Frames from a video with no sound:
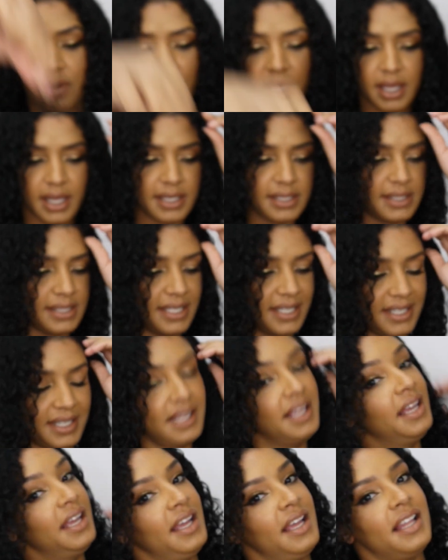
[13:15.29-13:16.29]
Alright guys,
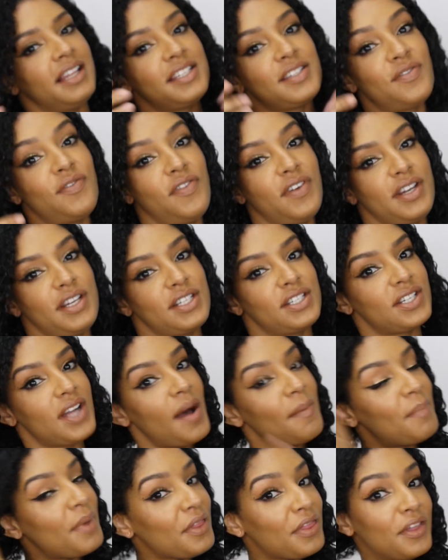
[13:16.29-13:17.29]
let's finish
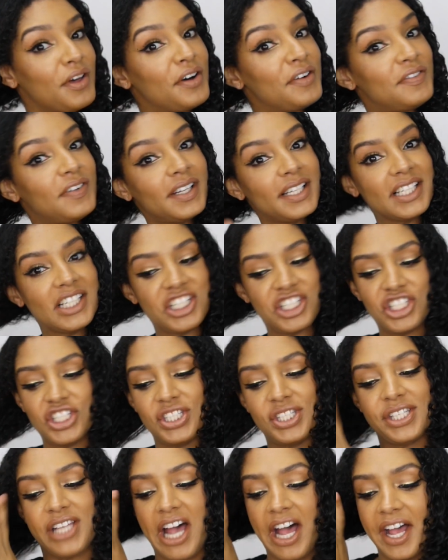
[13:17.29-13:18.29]
up the
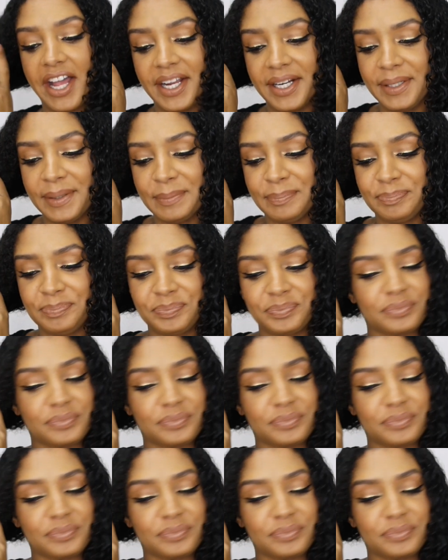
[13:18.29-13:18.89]
Felicia side.